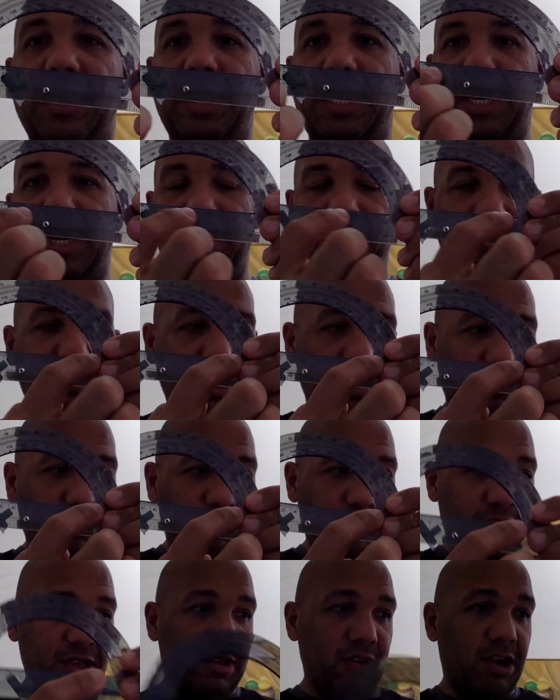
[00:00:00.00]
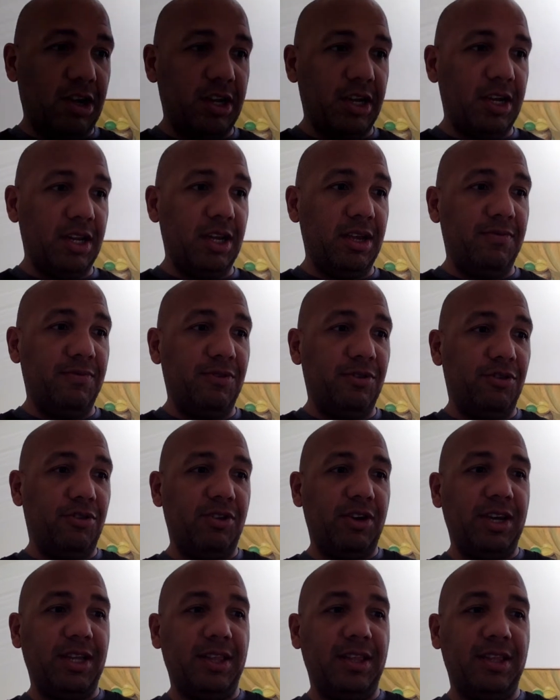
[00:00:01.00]
It has measurement on it. If you
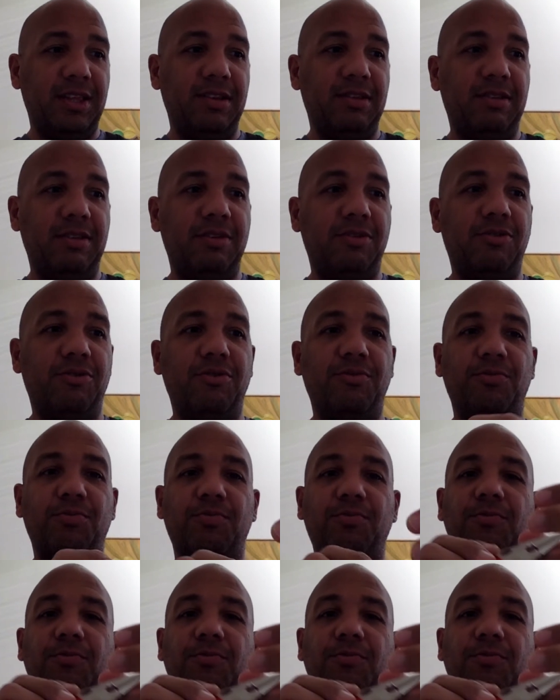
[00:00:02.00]
look at this little